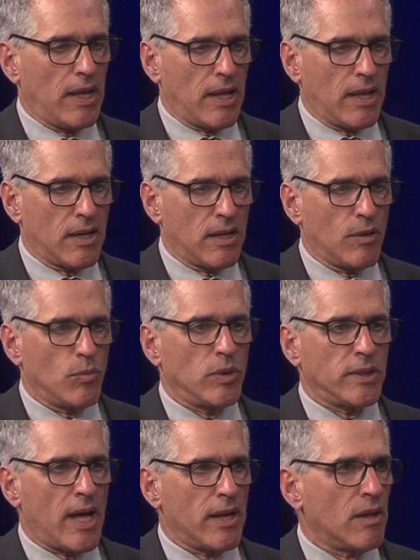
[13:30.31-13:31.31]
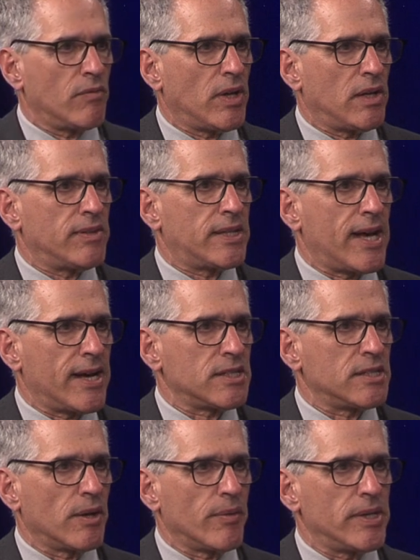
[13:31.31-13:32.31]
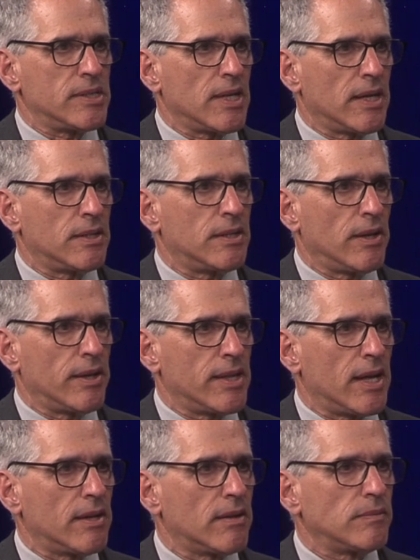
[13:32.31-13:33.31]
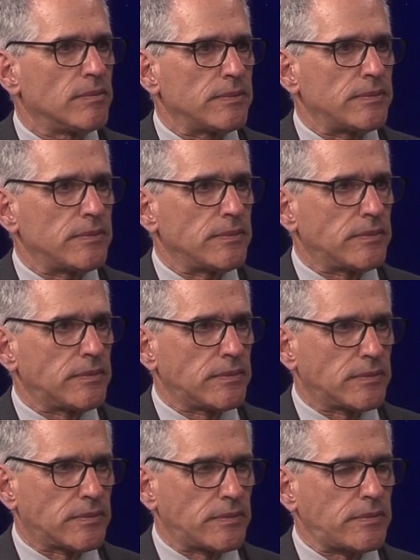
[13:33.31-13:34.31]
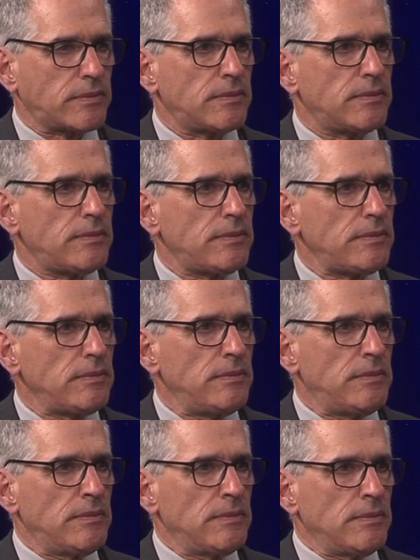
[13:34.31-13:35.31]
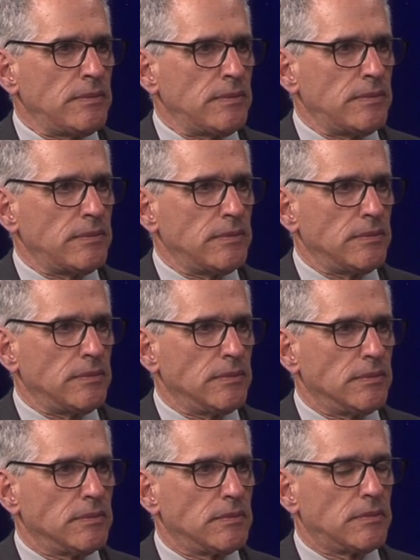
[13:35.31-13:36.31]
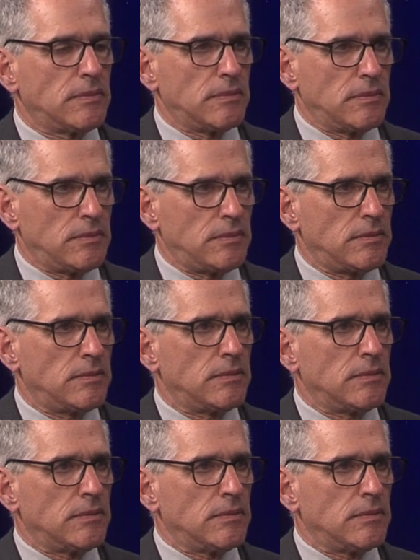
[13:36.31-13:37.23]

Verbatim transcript: and it will not involve a tax increase, I can tell you that. Well, that's, that's, as a taxpayer, that's, that's nice to hear. It'll